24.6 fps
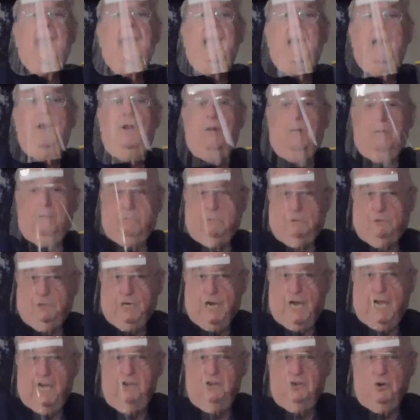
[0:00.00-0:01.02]
He'll
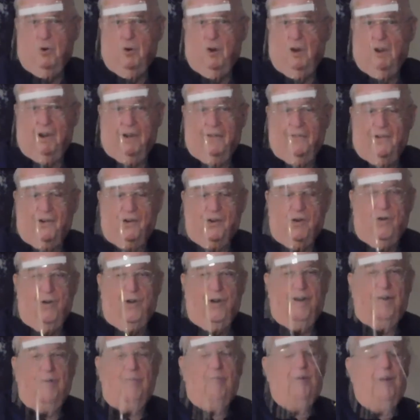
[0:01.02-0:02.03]
change oil in the car.